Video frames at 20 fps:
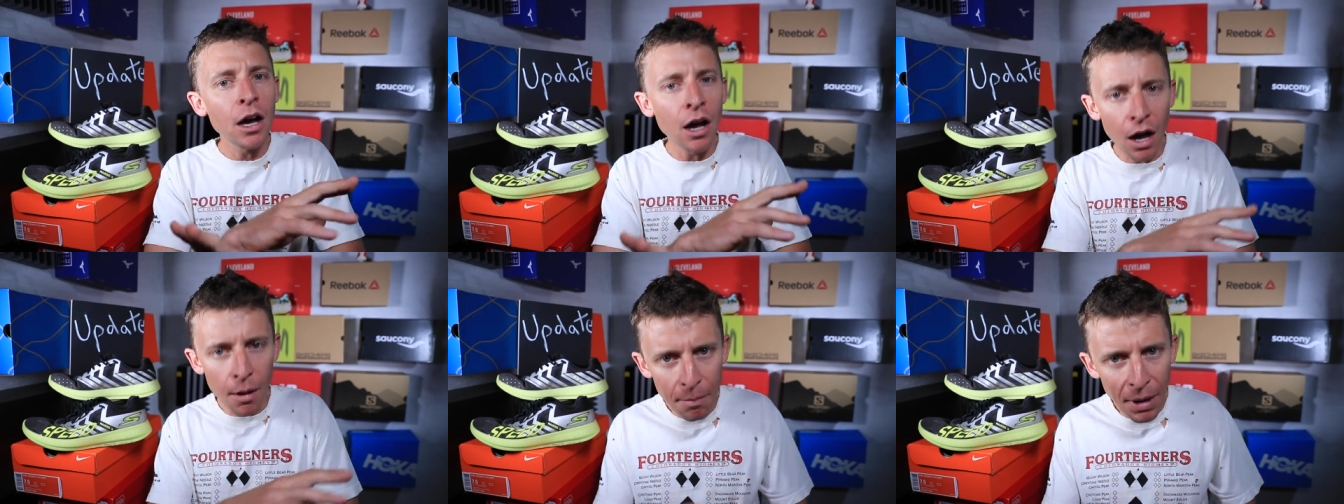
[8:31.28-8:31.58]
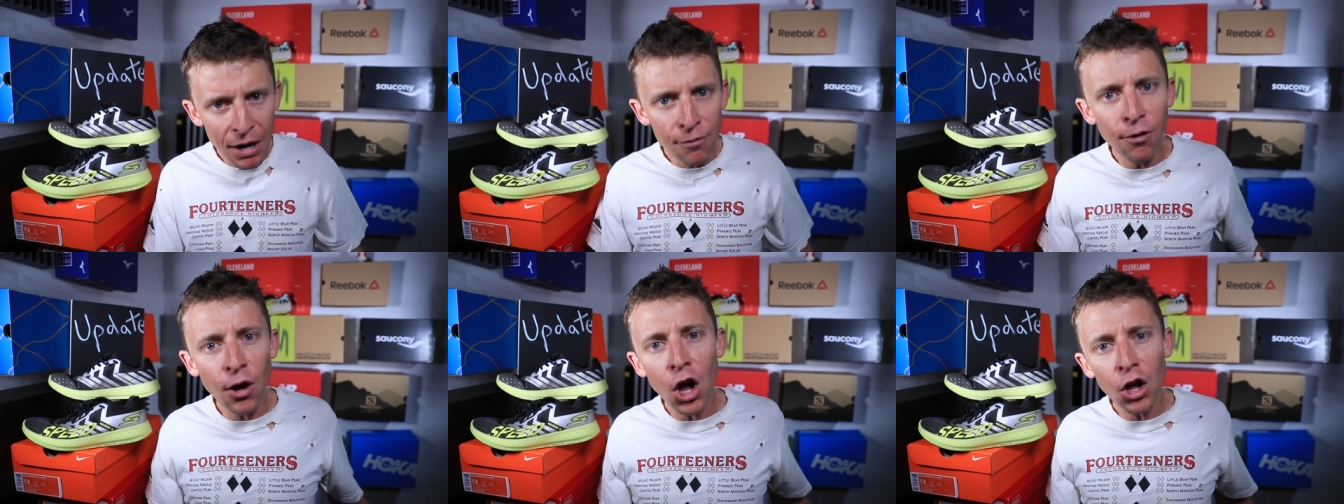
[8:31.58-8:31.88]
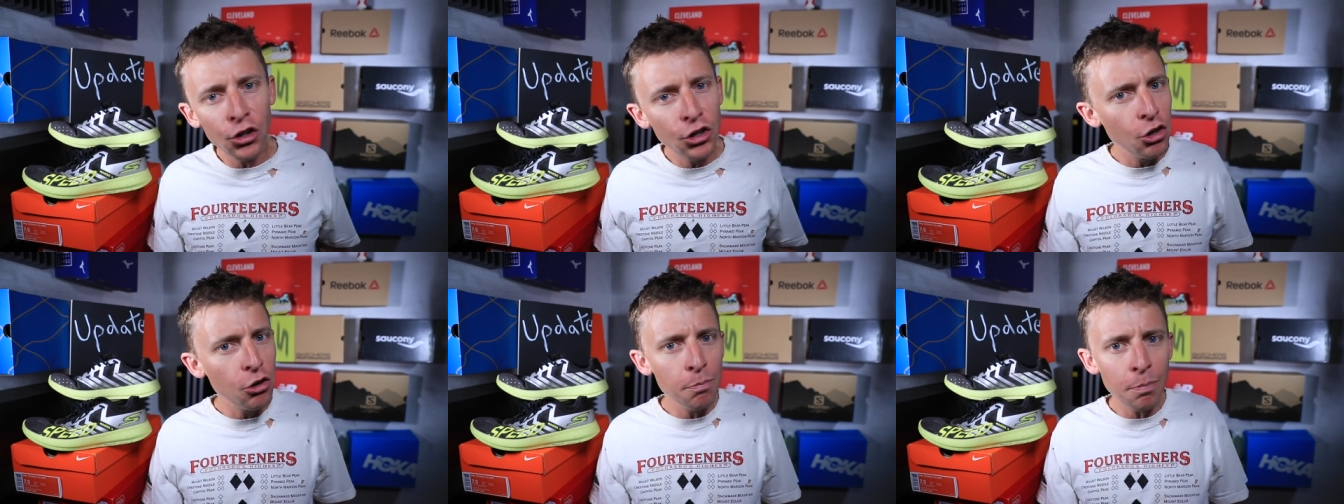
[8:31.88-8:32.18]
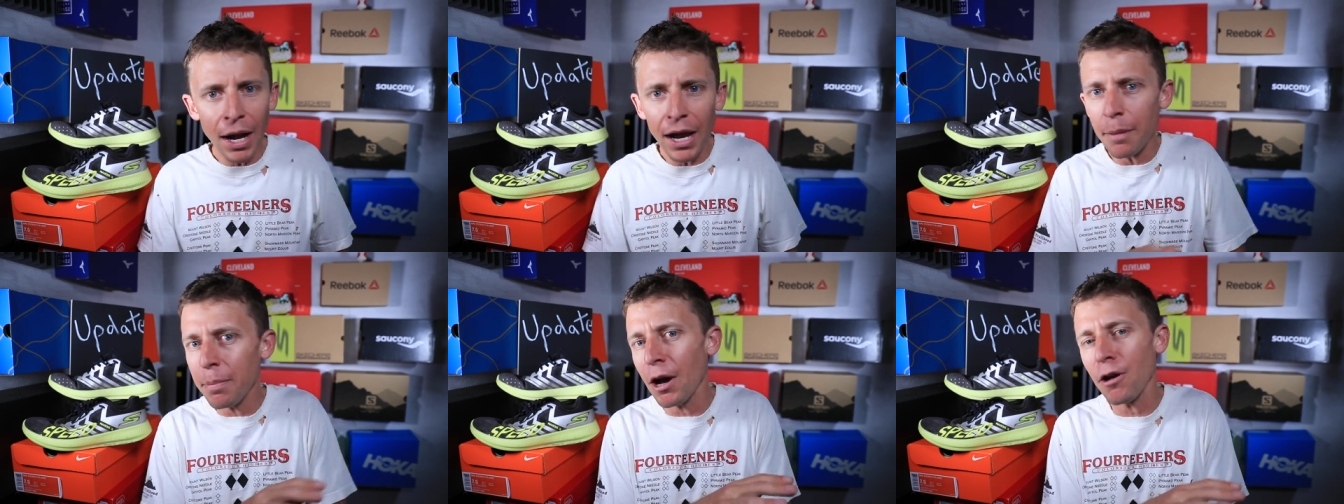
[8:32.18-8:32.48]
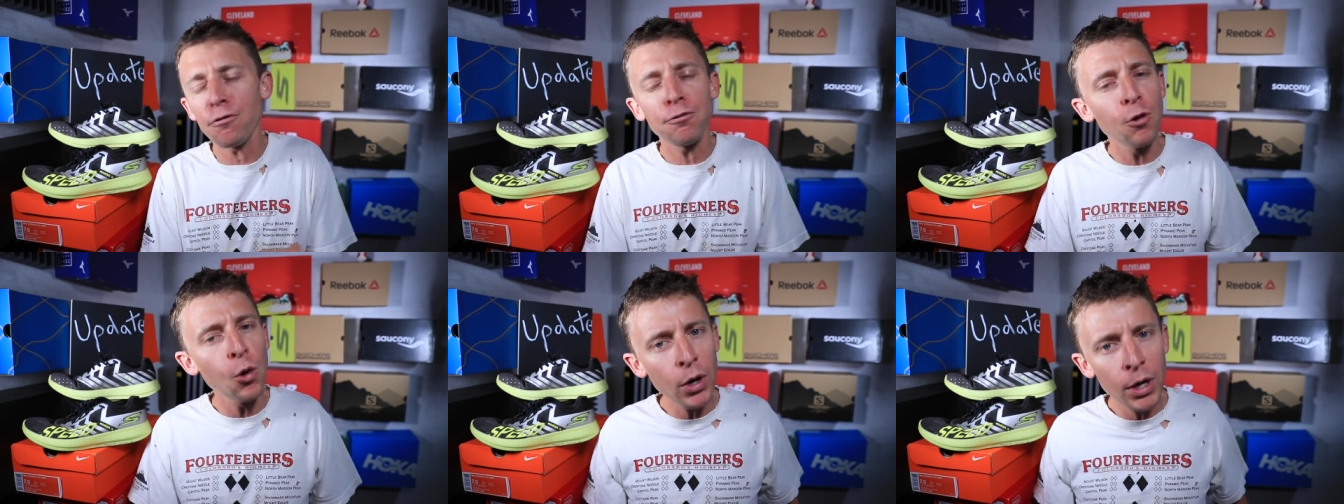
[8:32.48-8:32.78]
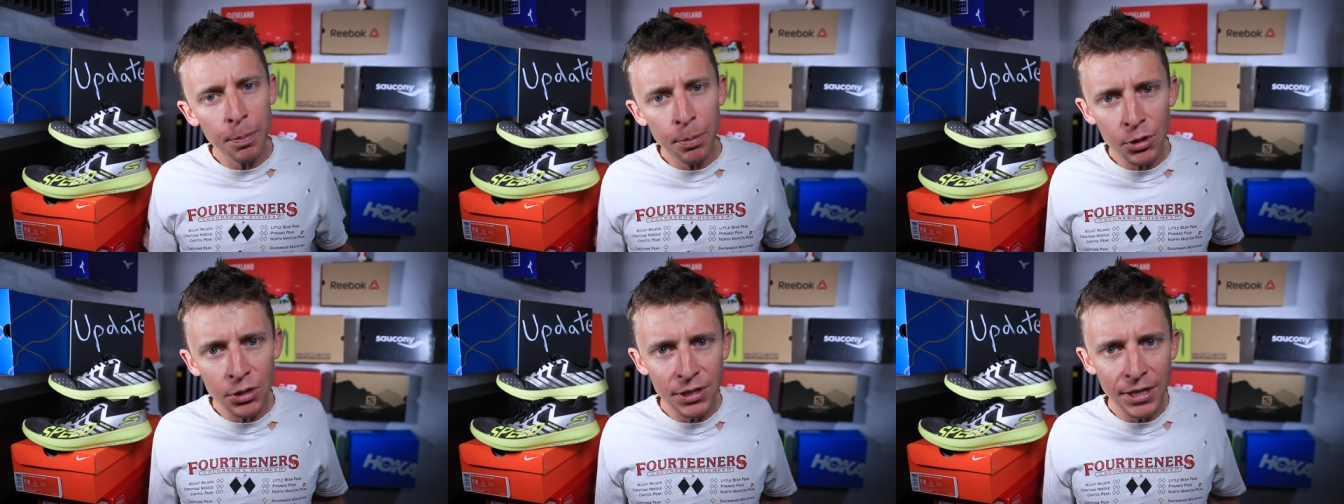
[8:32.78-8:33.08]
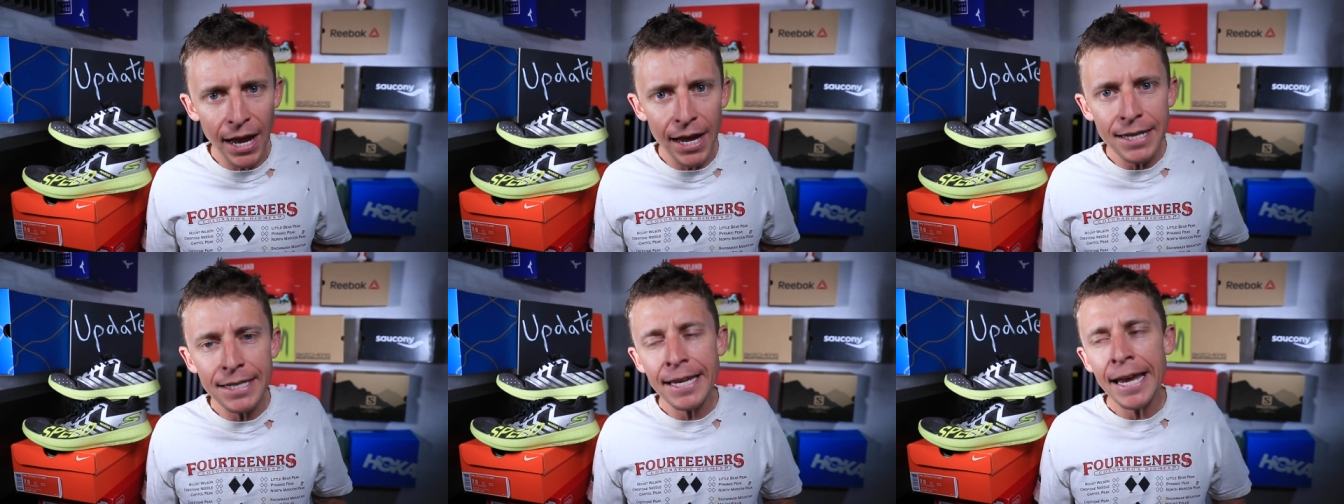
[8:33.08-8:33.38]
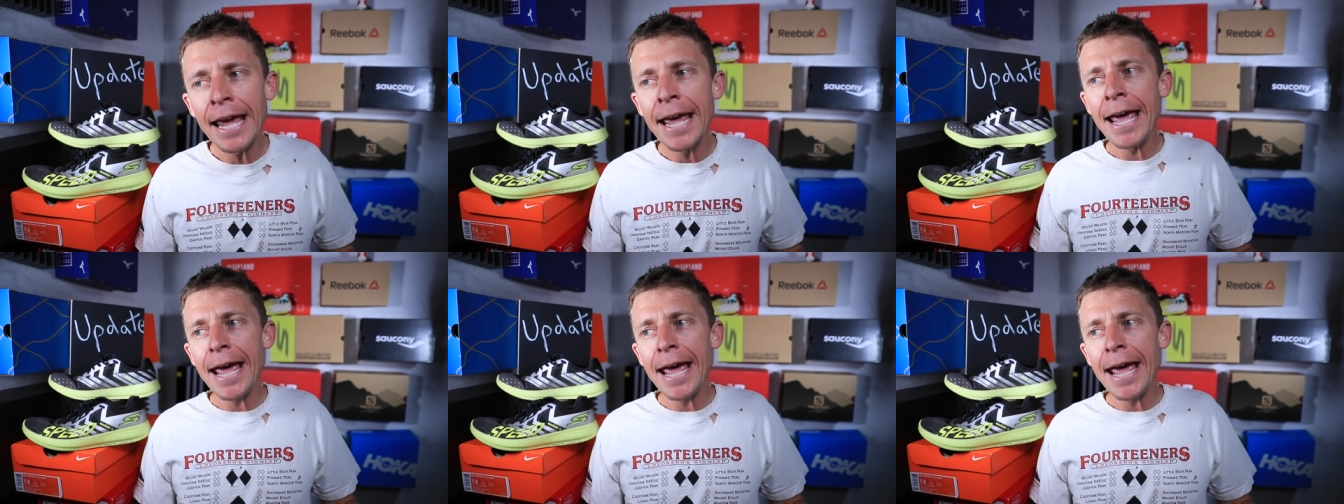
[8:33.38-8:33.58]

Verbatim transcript: cut my volume by about forty percent.